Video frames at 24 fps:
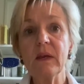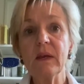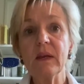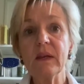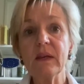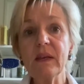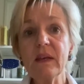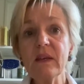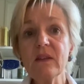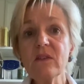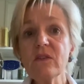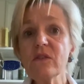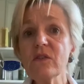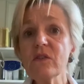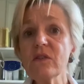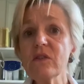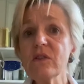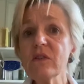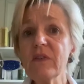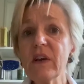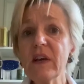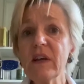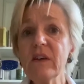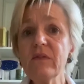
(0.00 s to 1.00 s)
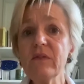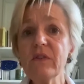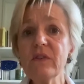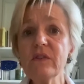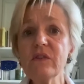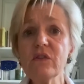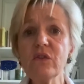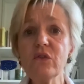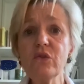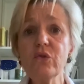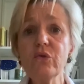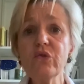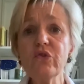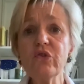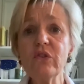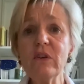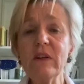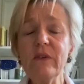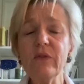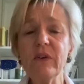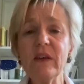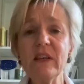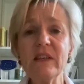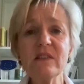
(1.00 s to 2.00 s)
Cancer survivors
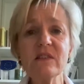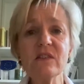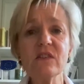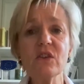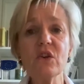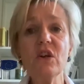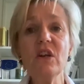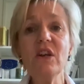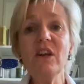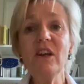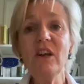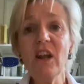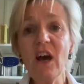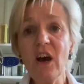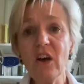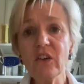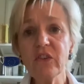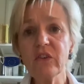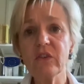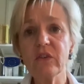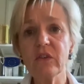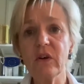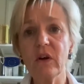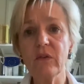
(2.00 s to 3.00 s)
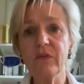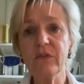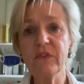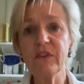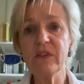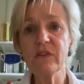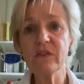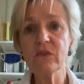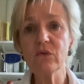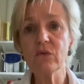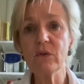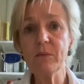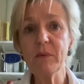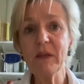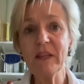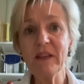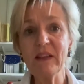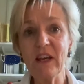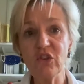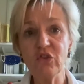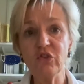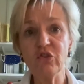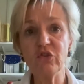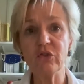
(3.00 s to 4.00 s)
usually face a lot of
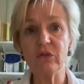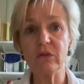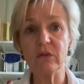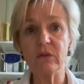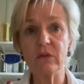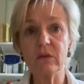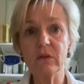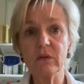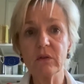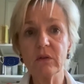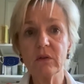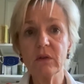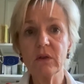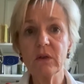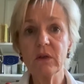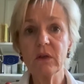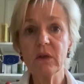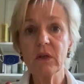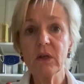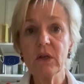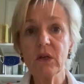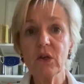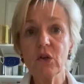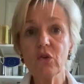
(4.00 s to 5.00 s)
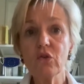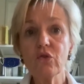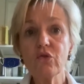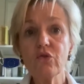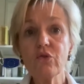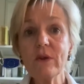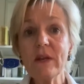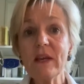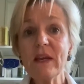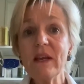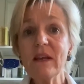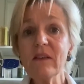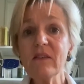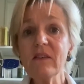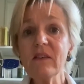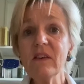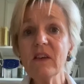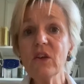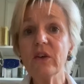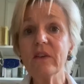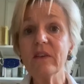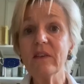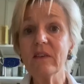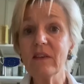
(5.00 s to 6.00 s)
discrimination,
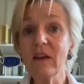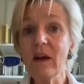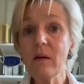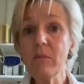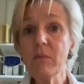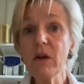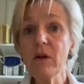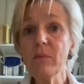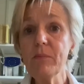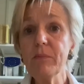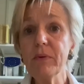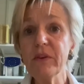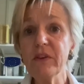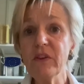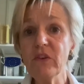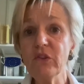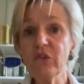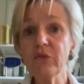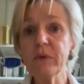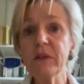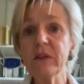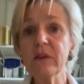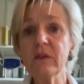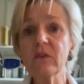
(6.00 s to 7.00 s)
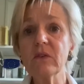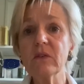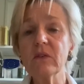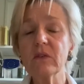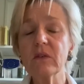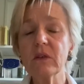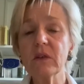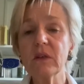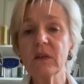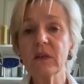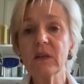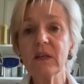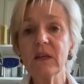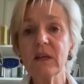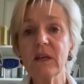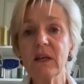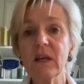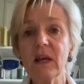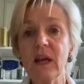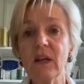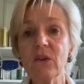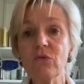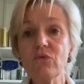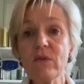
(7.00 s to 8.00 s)
creating a double punishment
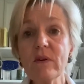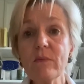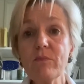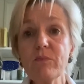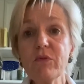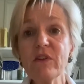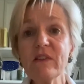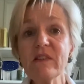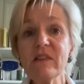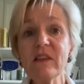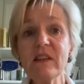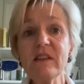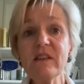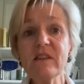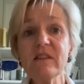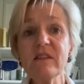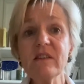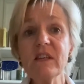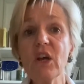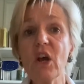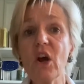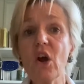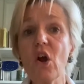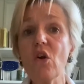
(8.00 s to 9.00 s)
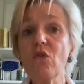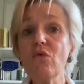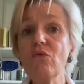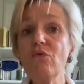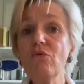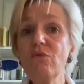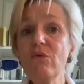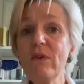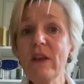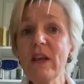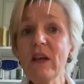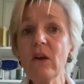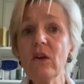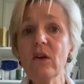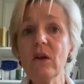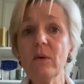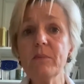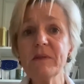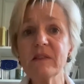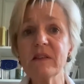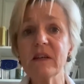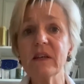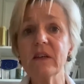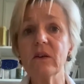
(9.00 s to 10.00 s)
and representing a real
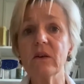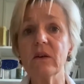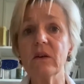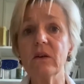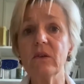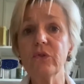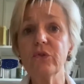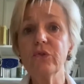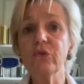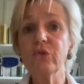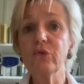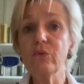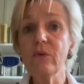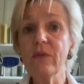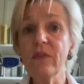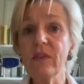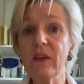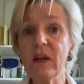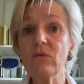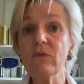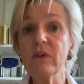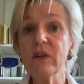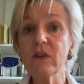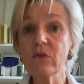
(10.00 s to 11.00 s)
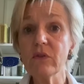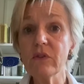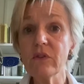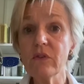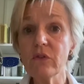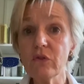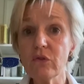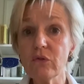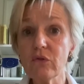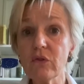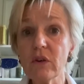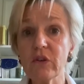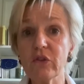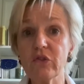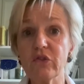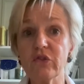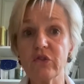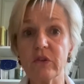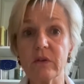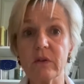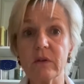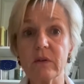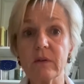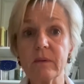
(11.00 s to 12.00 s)
obstacle to their
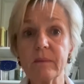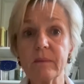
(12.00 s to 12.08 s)
reconstruction.